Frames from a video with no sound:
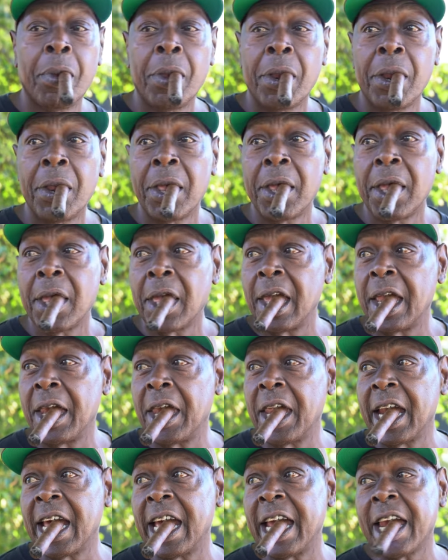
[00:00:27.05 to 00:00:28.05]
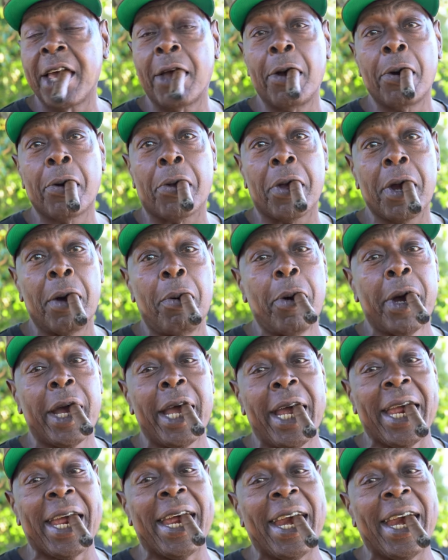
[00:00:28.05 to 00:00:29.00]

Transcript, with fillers: Mm. And then I had to go somewhere.